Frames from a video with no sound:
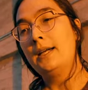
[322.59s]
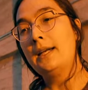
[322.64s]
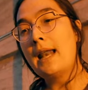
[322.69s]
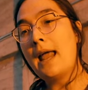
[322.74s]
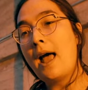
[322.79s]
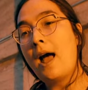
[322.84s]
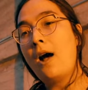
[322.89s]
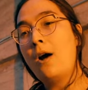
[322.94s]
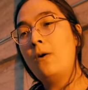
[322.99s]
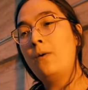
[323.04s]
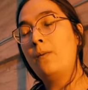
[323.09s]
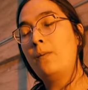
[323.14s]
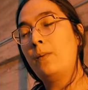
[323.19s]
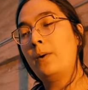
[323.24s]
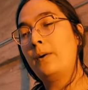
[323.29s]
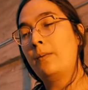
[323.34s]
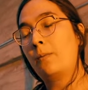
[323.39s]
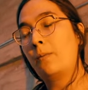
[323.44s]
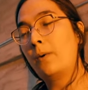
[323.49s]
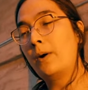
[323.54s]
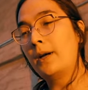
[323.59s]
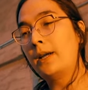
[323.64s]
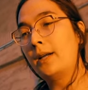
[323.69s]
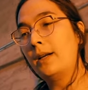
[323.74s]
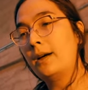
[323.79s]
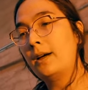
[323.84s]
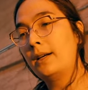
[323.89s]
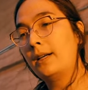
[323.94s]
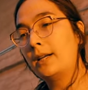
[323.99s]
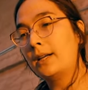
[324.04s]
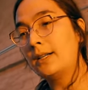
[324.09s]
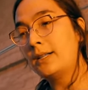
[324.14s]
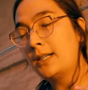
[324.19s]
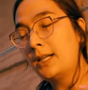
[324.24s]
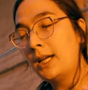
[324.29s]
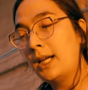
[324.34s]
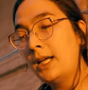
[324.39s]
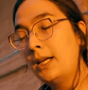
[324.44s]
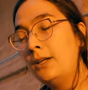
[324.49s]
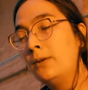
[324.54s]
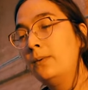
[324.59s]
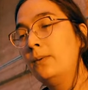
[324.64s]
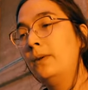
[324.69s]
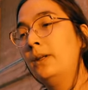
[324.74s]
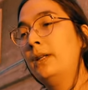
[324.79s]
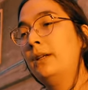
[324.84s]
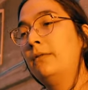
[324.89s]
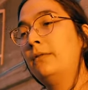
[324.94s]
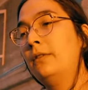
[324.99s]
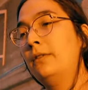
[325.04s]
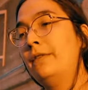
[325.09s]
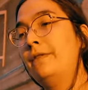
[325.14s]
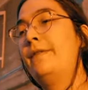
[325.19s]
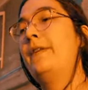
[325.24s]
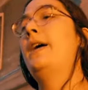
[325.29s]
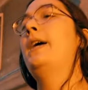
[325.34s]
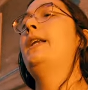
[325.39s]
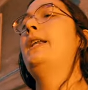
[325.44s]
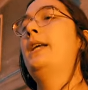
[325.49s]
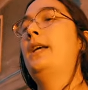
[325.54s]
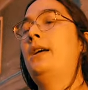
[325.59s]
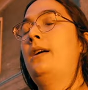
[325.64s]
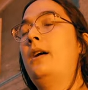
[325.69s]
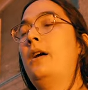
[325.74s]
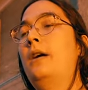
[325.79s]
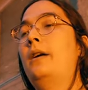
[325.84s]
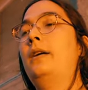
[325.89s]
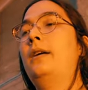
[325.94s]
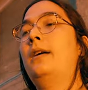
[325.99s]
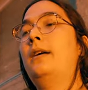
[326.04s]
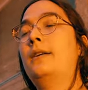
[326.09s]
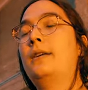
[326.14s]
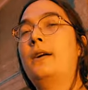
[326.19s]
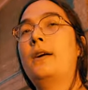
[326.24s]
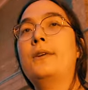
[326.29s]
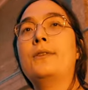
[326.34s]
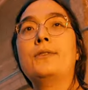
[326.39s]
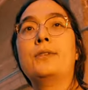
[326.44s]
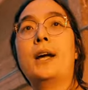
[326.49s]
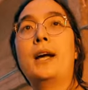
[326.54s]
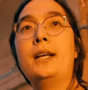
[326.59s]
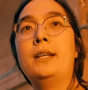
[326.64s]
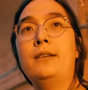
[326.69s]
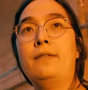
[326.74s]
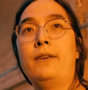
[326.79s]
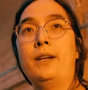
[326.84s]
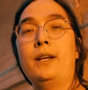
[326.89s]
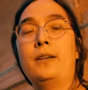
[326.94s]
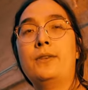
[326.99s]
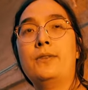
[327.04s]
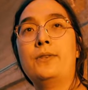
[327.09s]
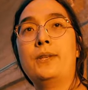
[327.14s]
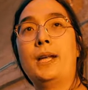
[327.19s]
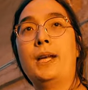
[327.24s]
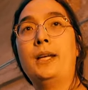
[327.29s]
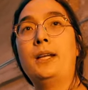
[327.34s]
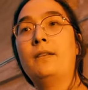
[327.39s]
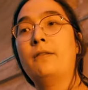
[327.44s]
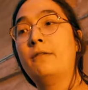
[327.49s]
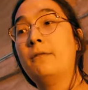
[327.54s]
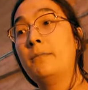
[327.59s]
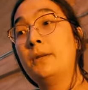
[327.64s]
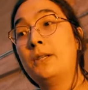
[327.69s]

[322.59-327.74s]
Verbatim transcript: Now we're working on continually refining our, our, our scientific understanding of the